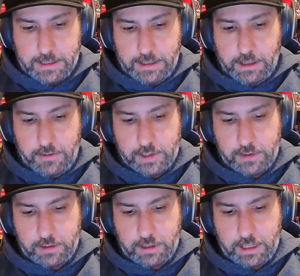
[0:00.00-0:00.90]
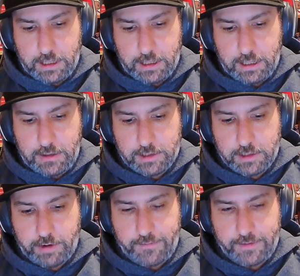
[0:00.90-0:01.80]
was on the
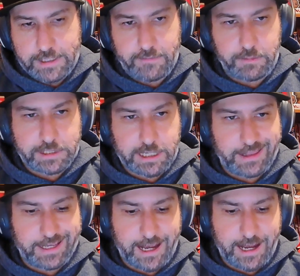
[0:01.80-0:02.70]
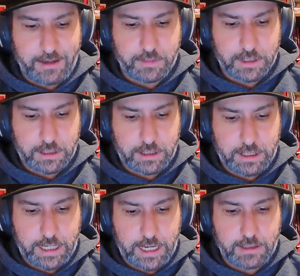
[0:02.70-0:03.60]
ground for 70% of the game.
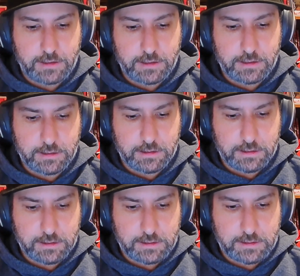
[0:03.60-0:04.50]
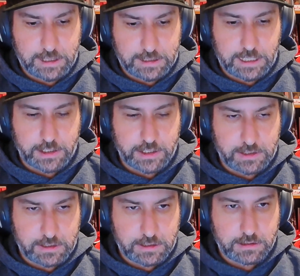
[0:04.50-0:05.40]
He had 6
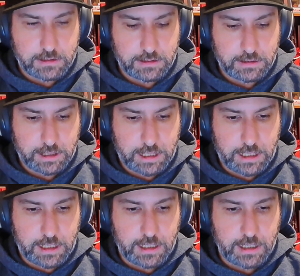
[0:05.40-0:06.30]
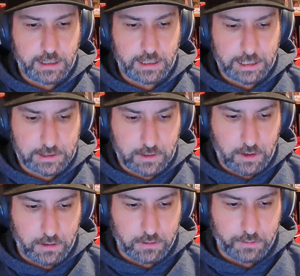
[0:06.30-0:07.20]
touches. Only kicked a
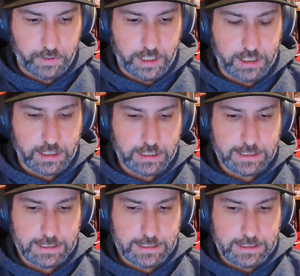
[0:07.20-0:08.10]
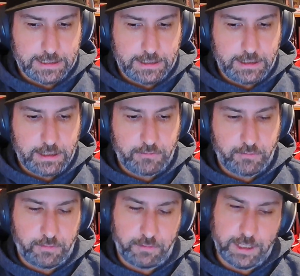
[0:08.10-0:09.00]
goal, but we
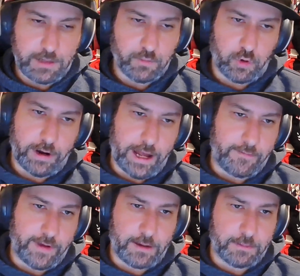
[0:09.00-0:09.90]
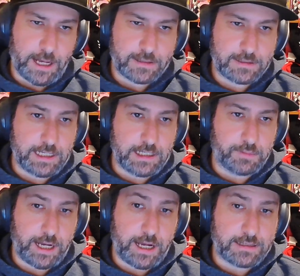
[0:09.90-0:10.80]
need more out of our senior
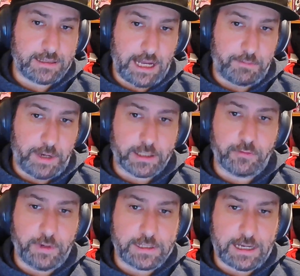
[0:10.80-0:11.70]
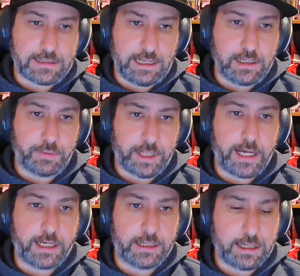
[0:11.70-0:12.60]
players, and Dan Butler is a senior player.